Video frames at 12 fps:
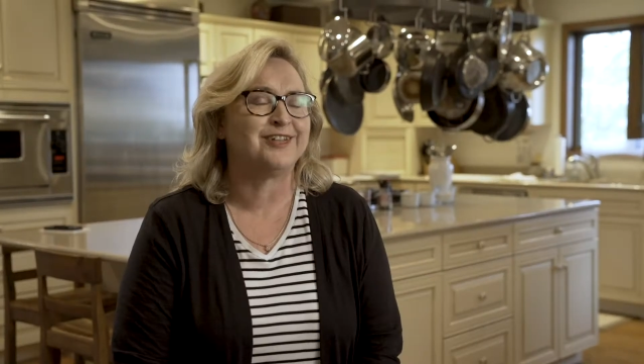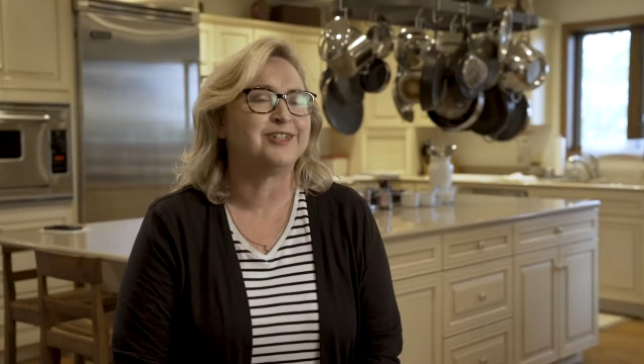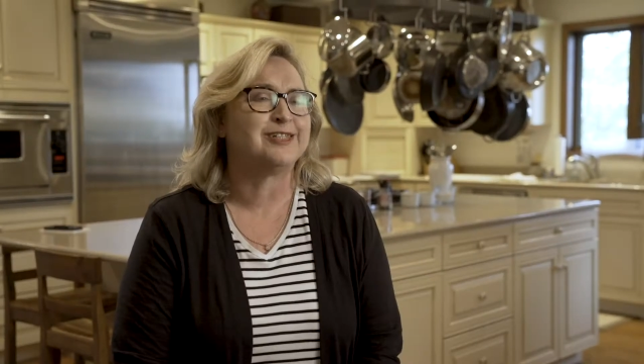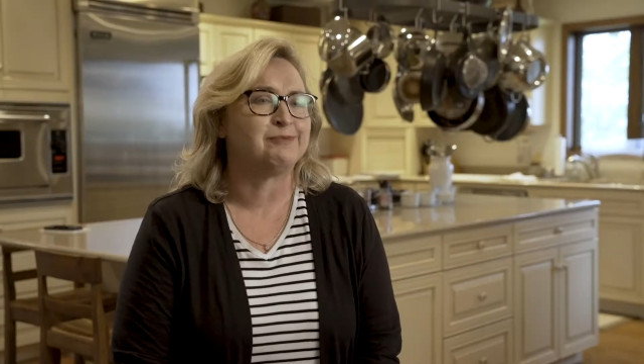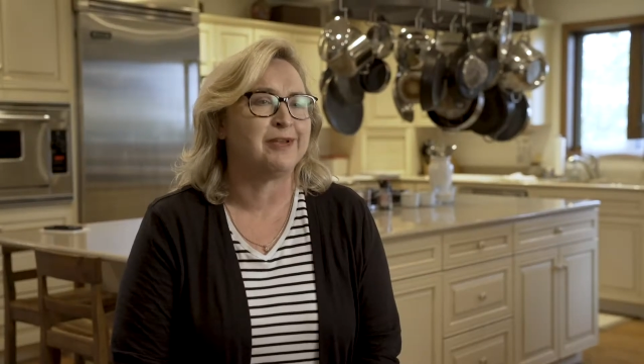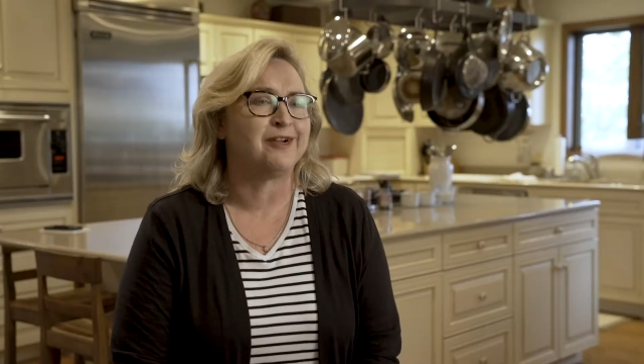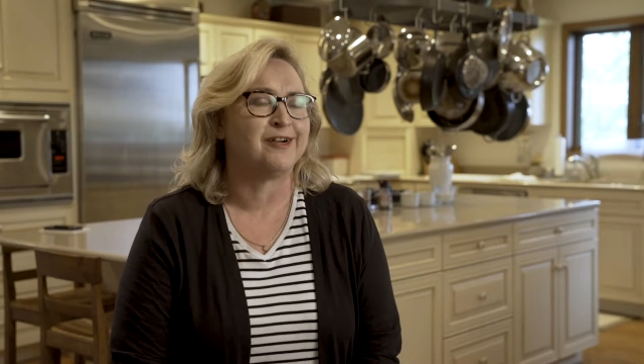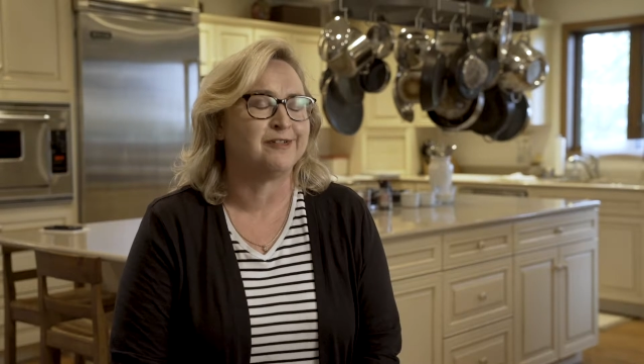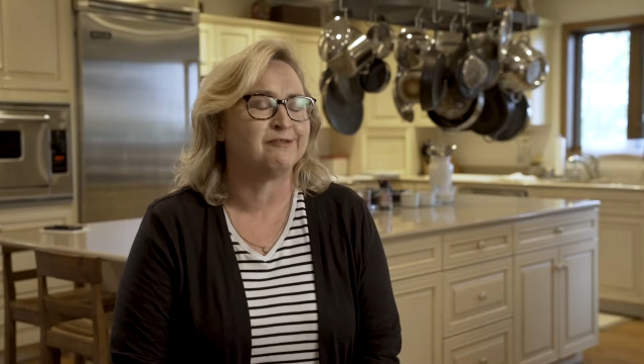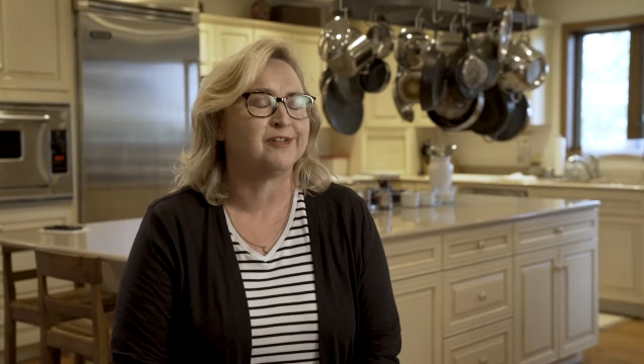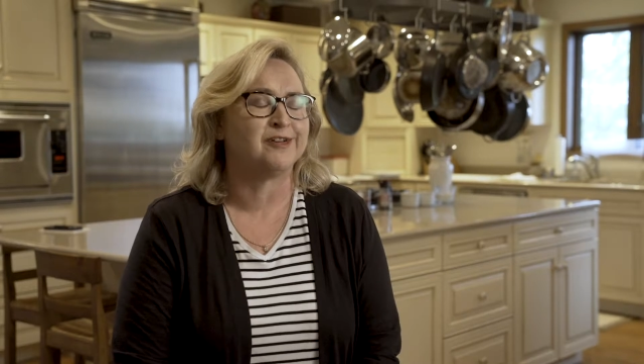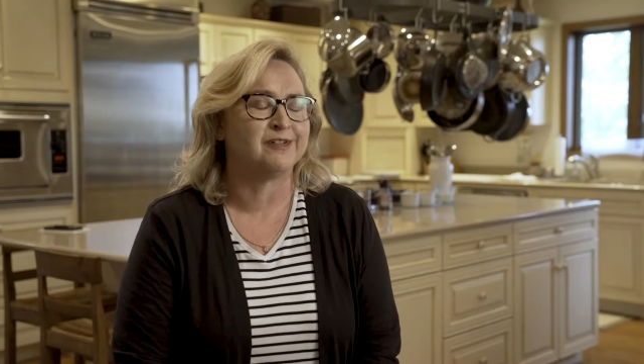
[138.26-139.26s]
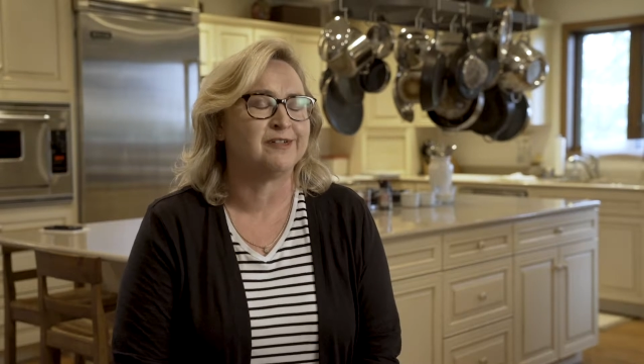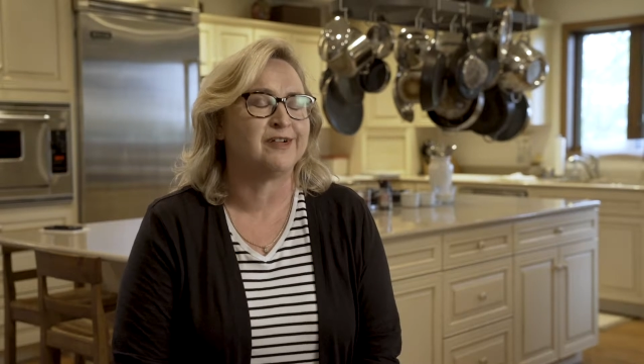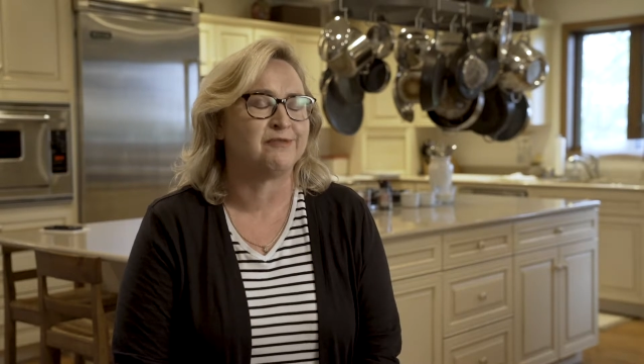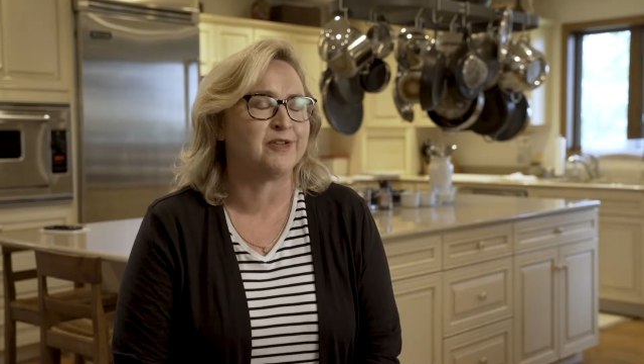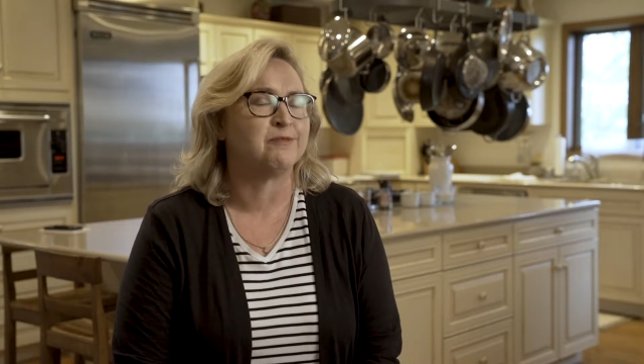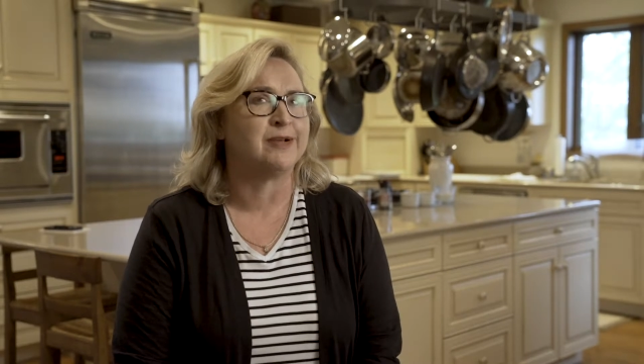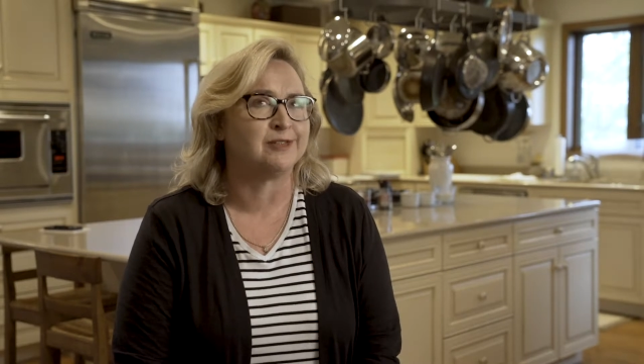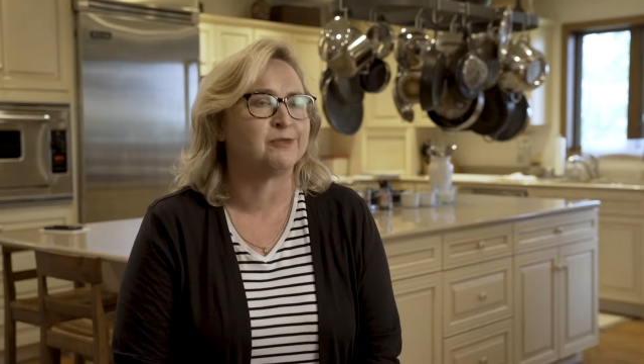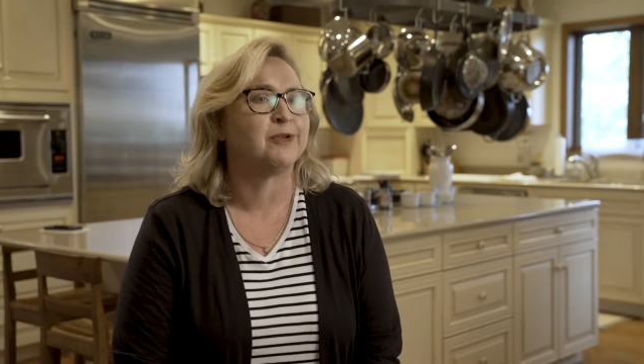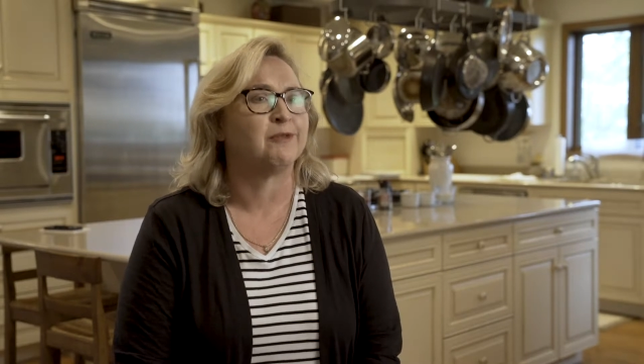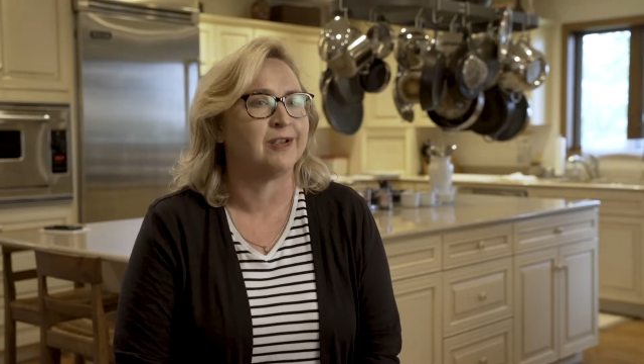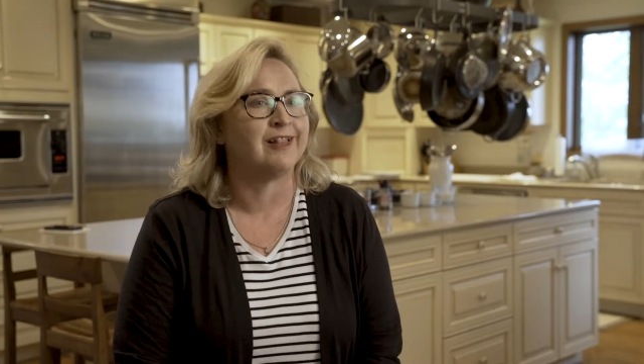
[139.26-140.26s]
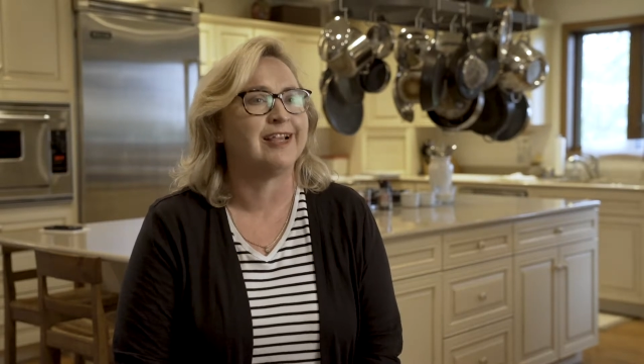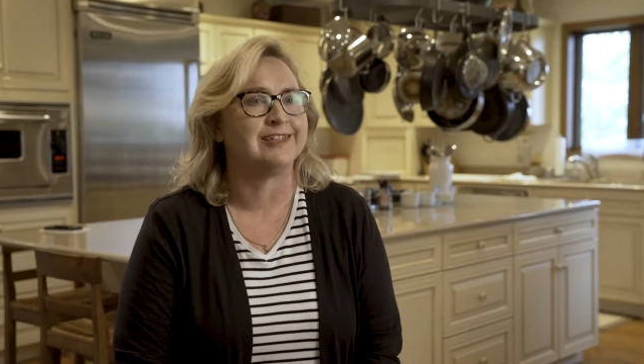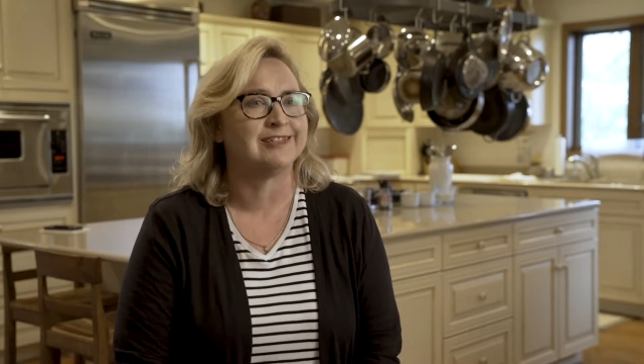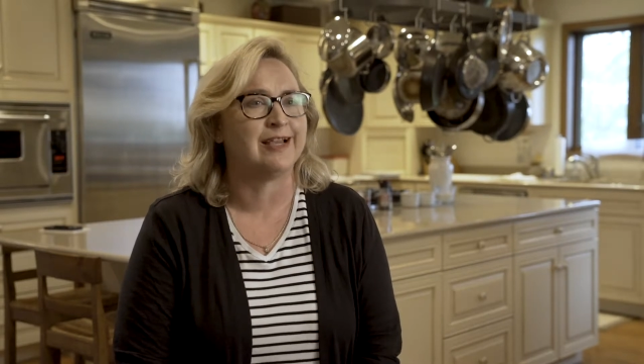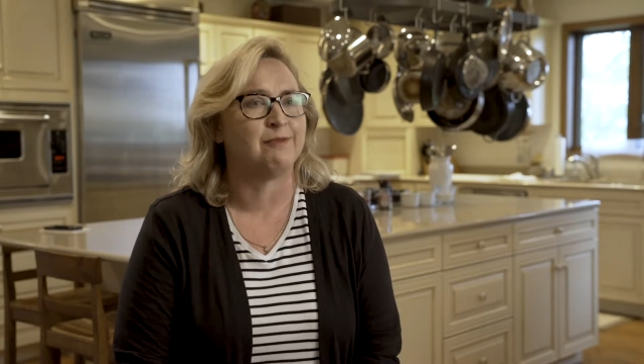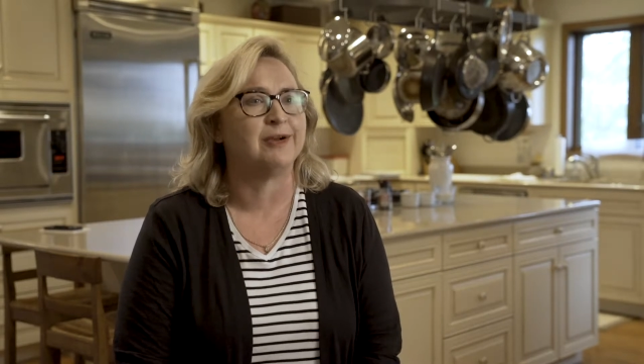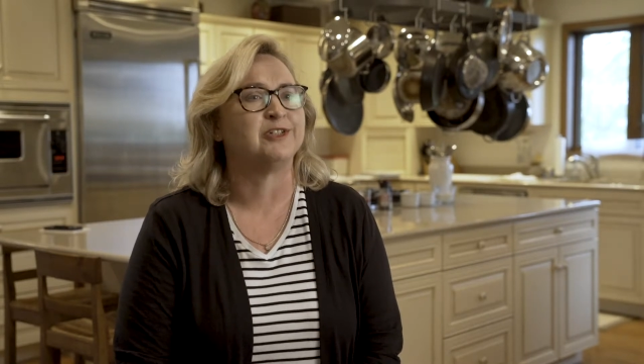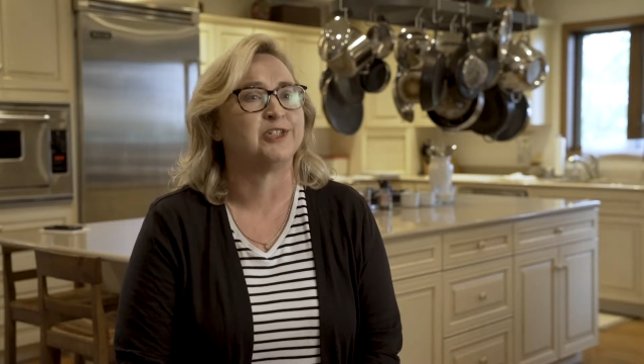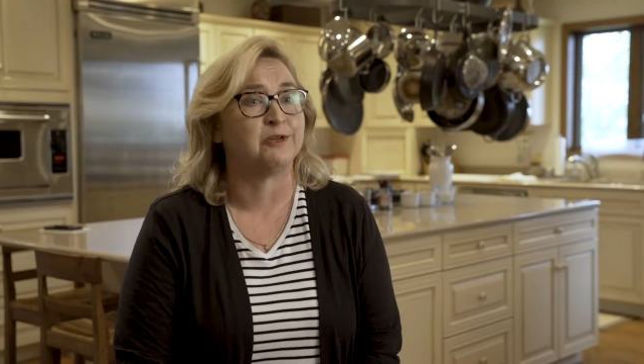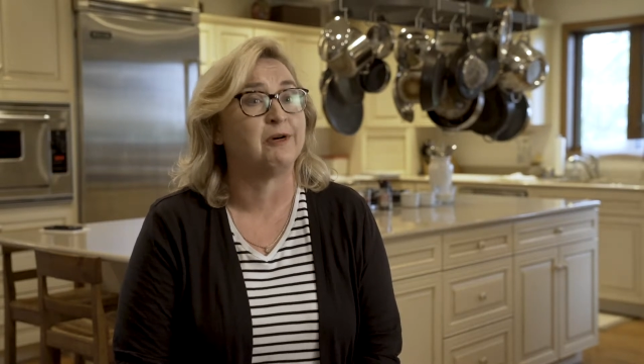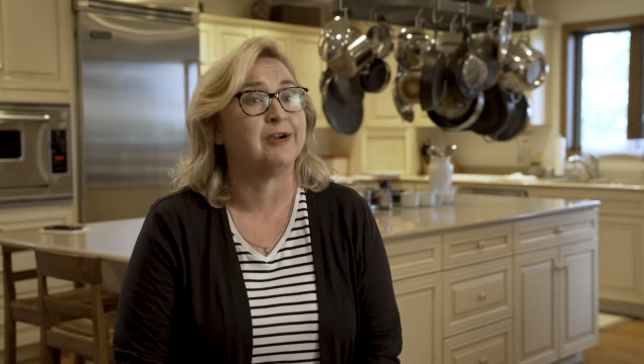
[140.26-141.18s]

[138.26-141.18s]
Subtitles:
that she's been gone for a few months, we realize how much she